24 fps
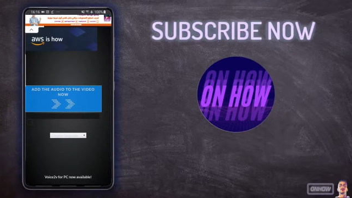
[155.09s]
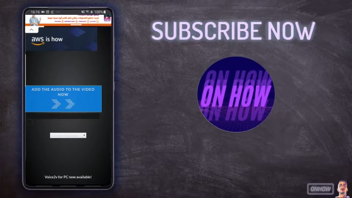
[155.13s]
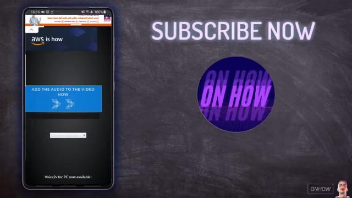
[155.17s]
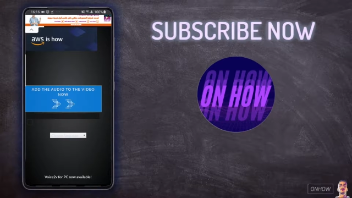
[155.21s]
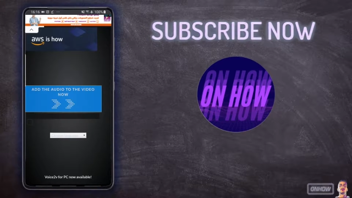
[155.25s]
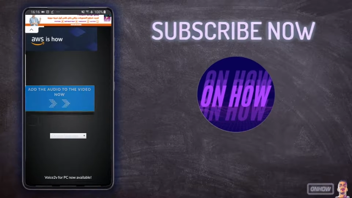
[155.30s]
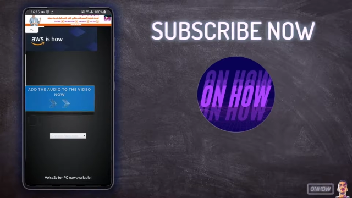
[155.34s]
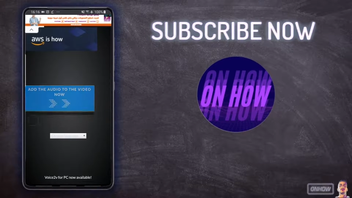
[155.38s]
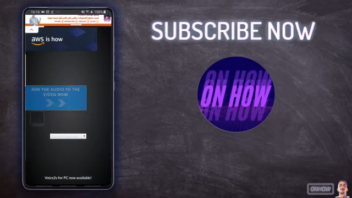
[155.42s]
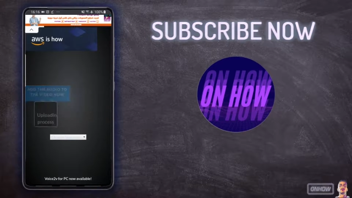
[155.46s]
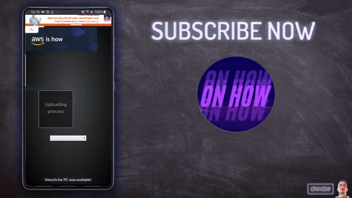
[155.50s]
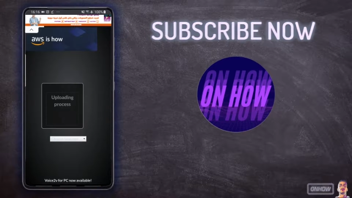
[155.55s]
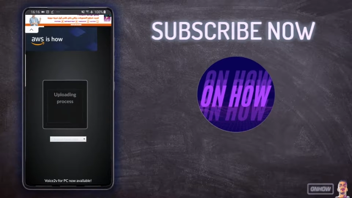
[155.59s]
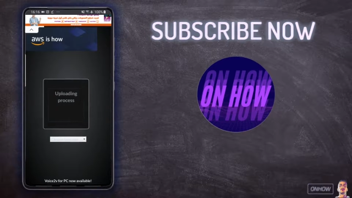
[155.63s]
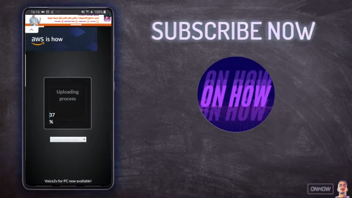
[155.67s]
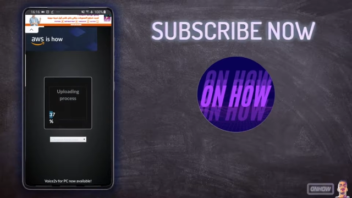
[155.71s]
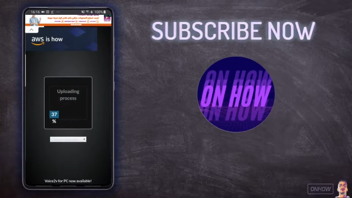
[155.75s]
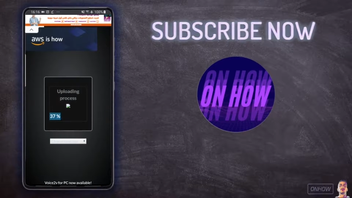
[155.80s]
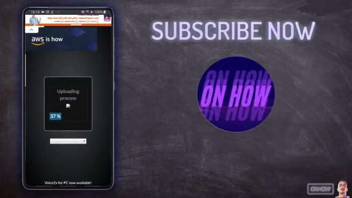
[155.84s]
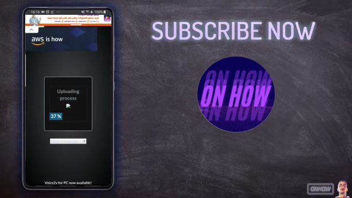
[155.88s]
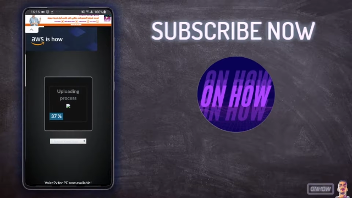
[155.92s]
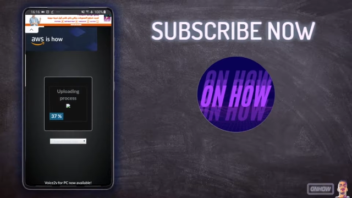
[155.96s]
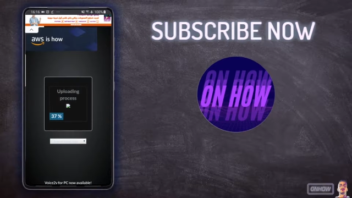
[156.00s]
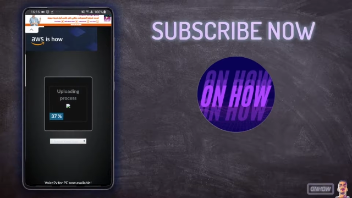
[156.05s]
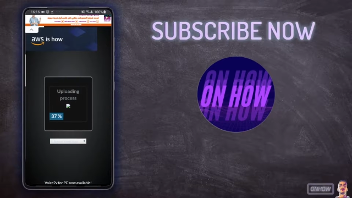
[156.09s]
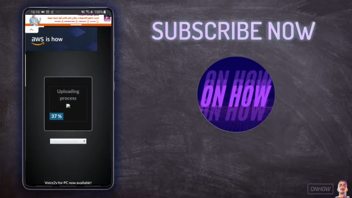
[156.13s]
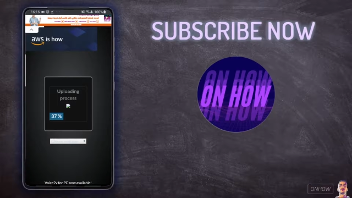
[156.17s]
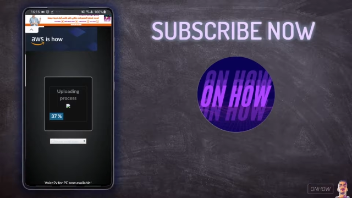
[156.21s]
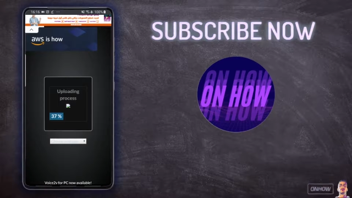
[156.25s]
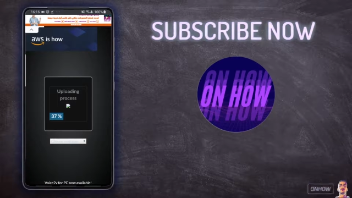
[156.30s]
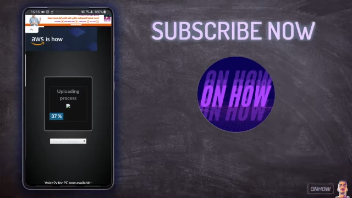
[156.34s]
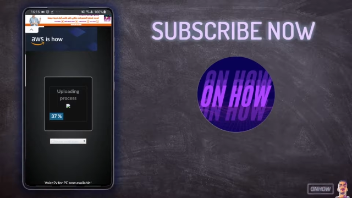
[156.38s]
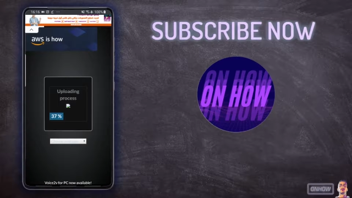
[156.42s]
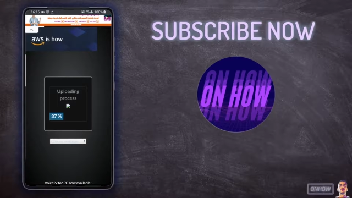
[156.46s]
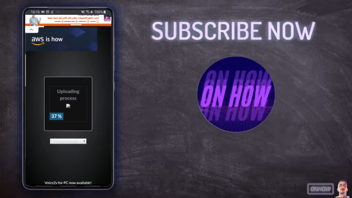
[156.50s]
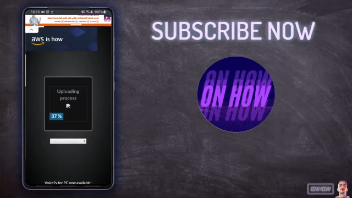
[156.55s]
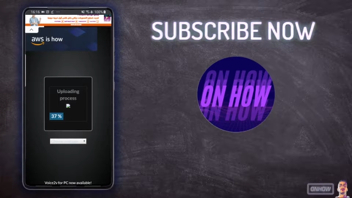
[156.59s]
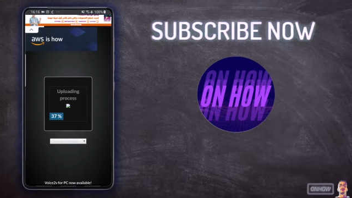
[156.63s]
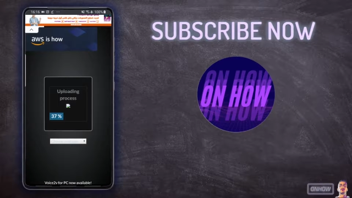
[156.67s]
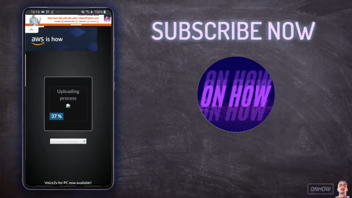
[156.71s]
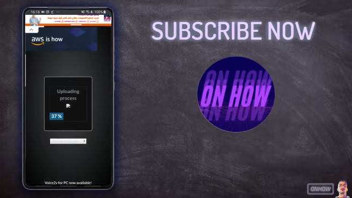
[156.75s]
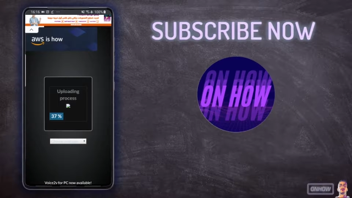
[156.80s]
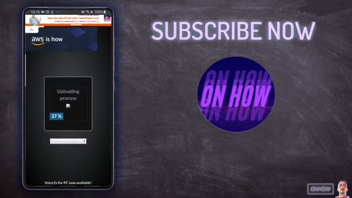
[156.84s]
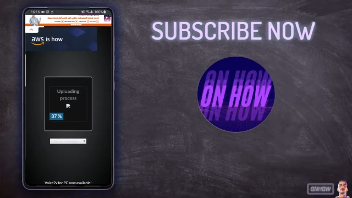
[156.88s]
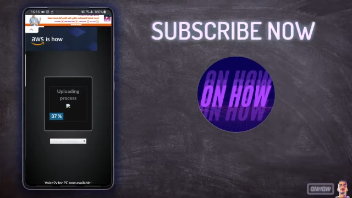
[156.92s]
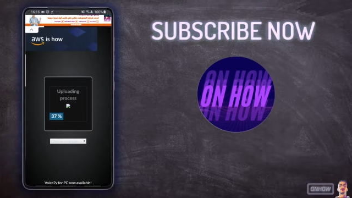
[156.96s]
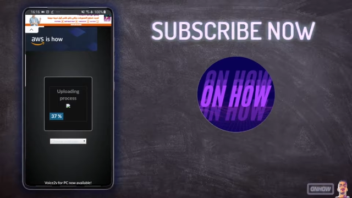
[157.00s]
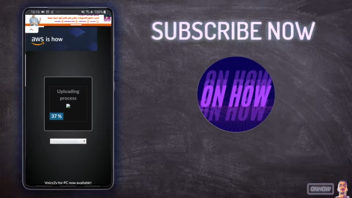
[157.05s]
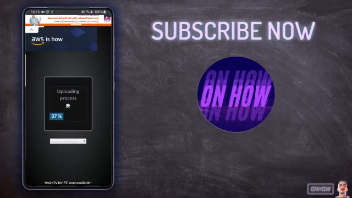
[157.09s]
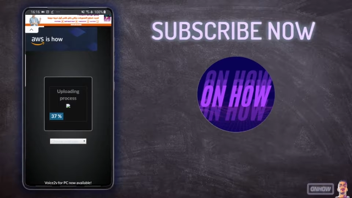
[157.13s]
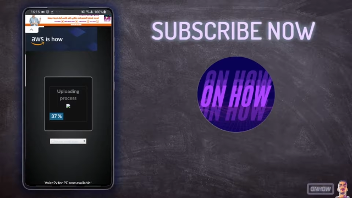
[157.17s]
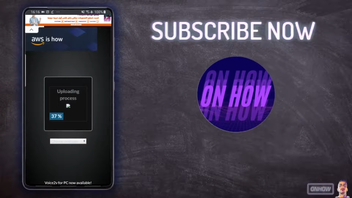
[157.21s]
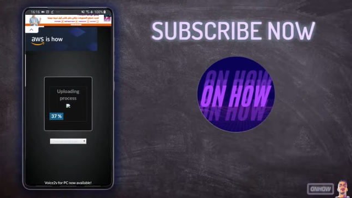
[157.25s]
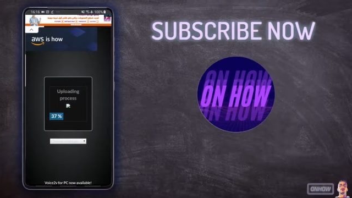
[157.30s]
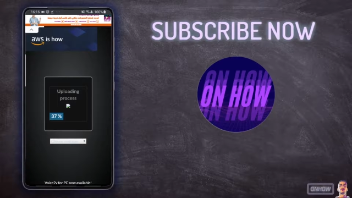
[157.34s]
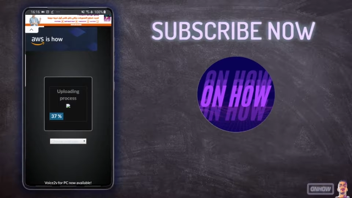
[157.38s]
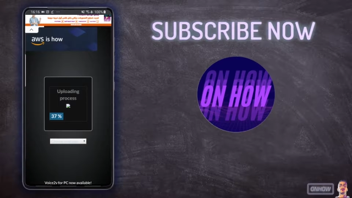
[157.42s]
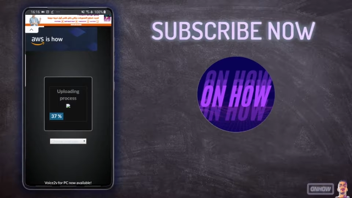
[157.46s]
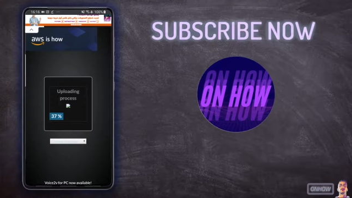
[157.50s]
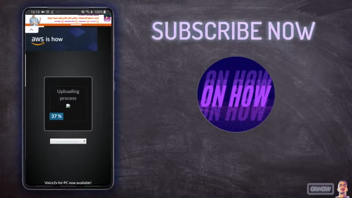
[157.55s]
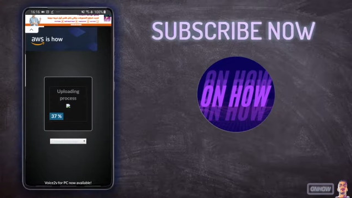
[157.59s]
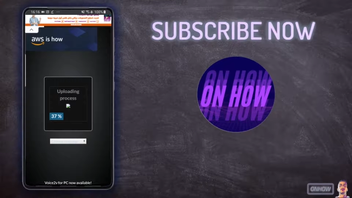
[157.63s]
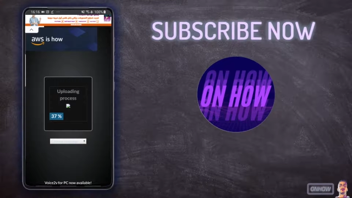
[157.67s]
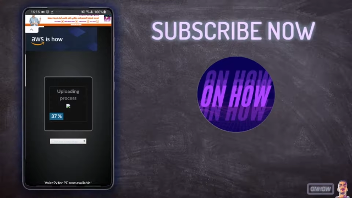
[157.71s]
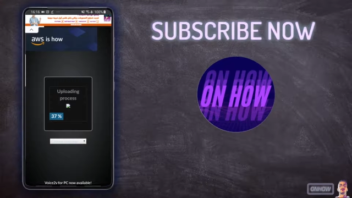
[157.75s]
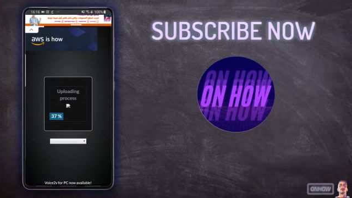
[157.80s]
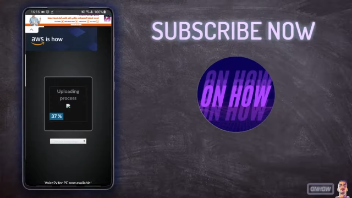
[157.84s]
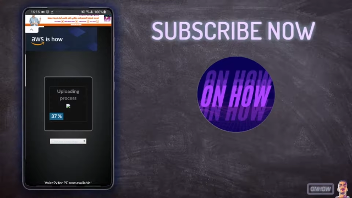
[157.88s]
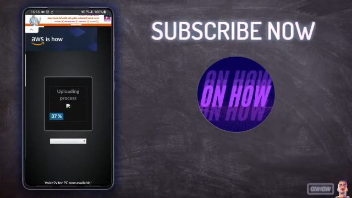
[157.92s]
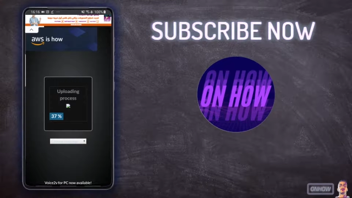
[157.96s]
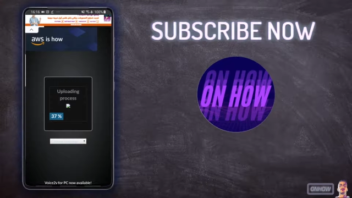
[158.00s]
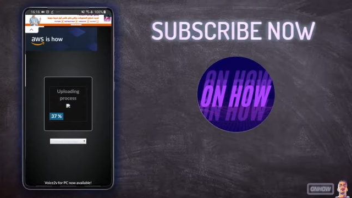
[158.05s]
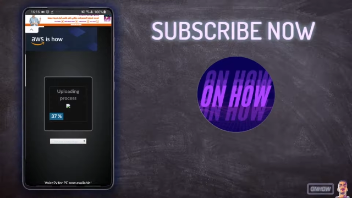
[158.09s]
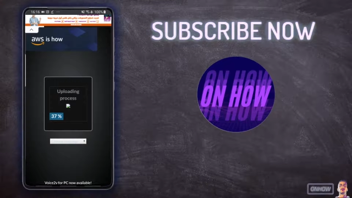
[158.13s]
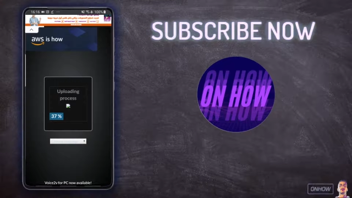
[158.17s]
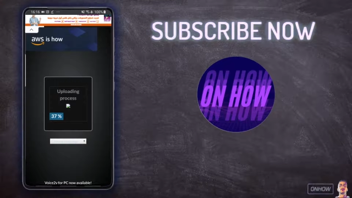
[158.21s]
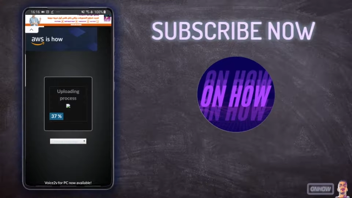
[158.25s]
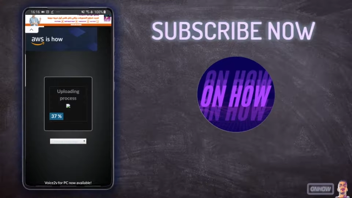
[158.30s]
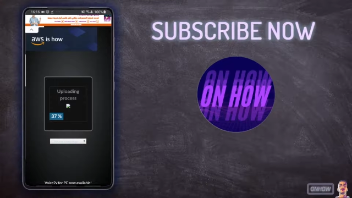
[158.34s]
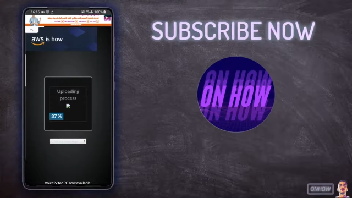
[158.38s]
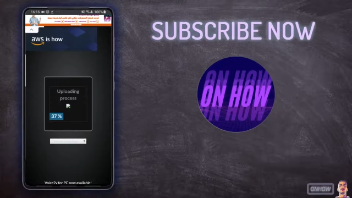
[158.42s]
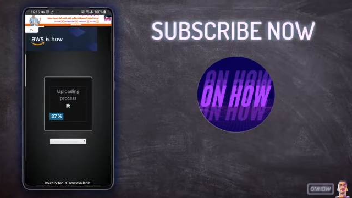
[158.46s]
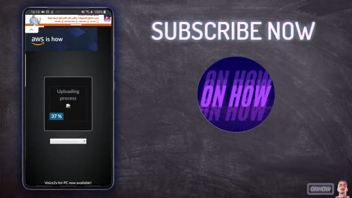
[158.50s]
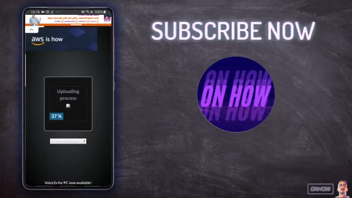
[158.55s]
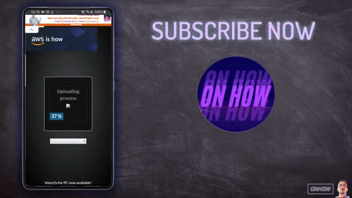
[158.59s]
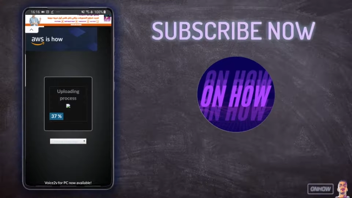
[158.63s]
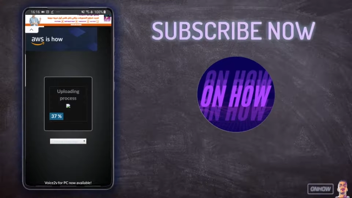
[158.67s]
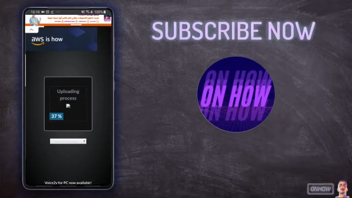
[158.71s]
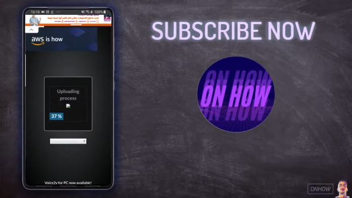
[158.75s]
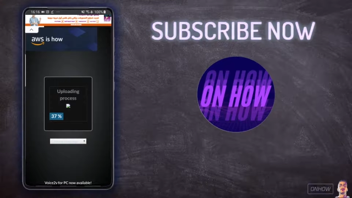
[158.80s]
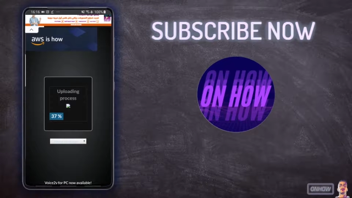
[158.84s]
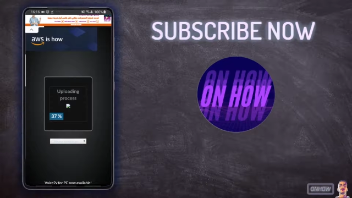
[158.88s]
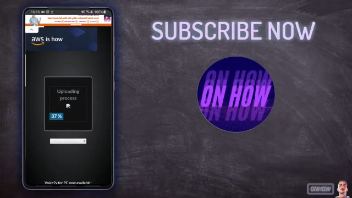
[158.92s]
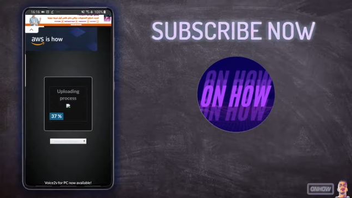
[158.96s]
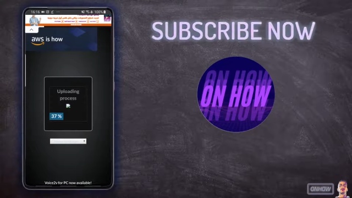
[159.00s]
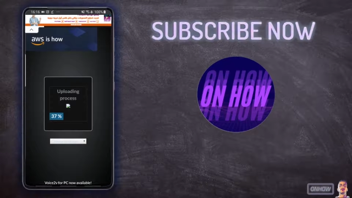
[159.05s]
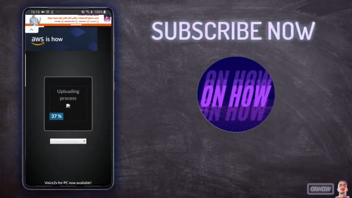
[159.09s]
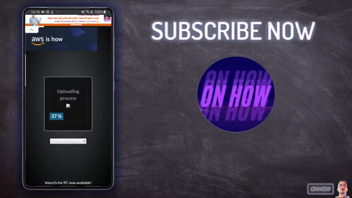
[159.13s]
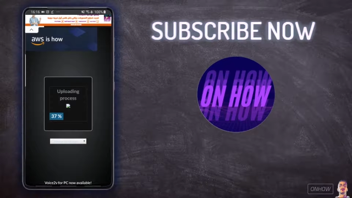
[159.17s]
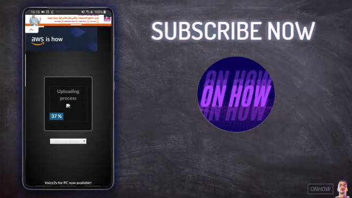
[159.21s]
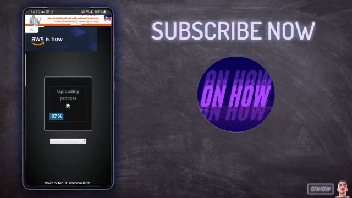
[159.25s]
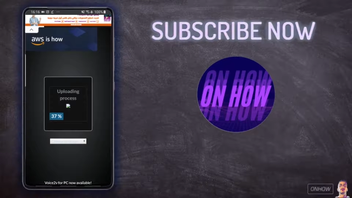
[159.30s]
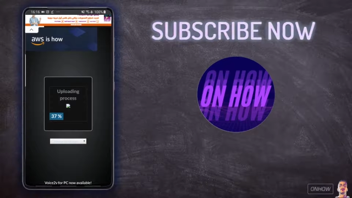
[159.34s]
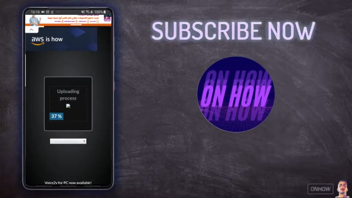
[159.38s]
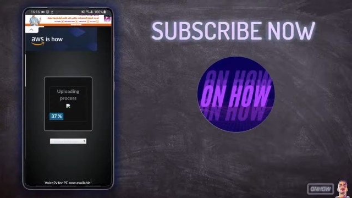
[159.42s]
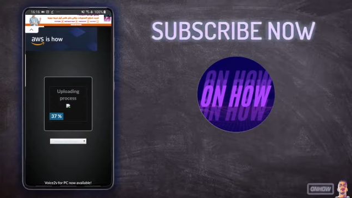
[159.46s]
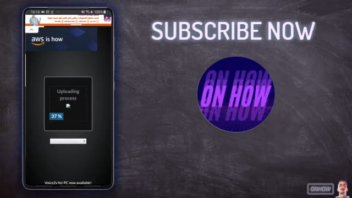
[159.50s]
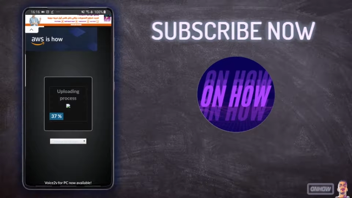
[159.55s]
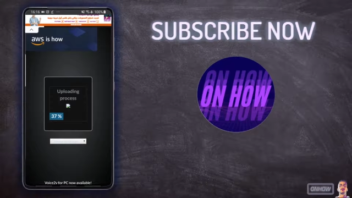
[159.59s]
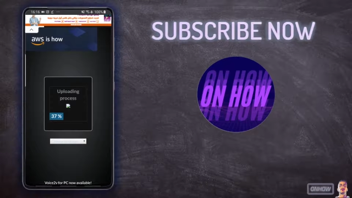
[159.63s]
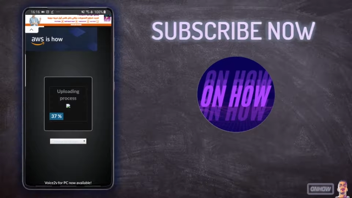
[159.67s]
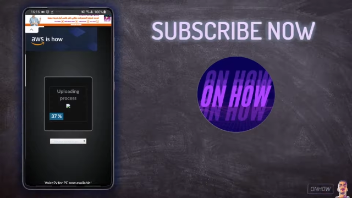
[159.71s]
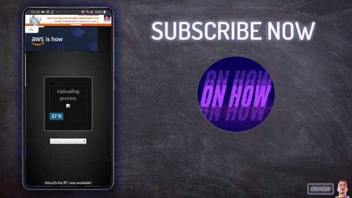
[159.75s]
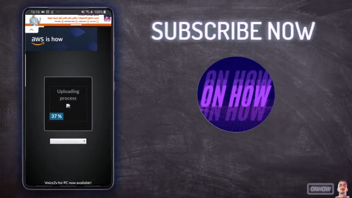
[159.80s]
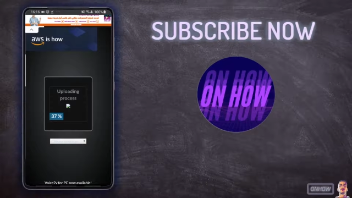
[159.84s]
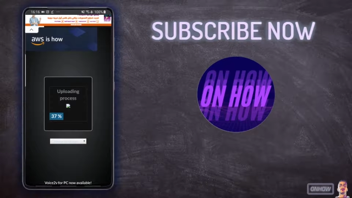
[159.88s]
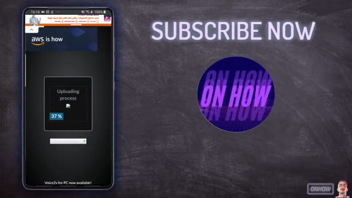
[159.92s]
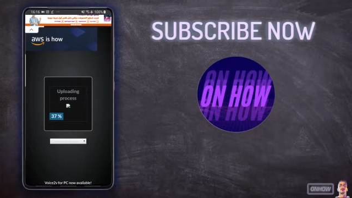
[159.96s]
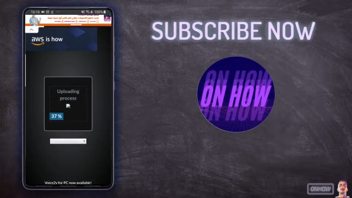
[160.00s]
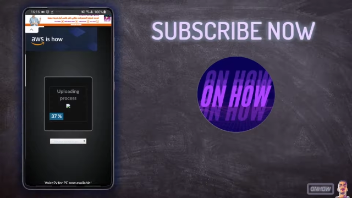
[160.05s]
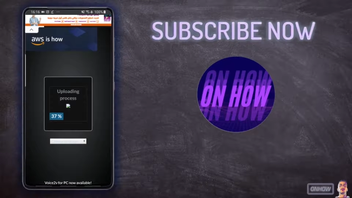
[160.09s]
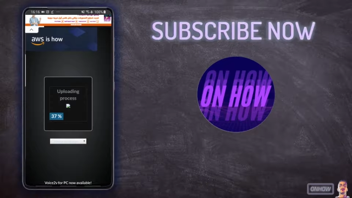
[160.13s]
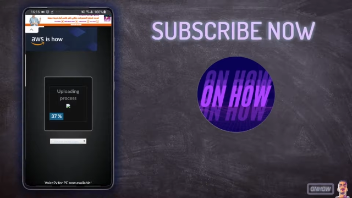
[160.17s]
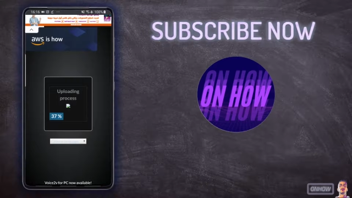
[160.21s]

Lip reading: Nobody's mouth can be seen.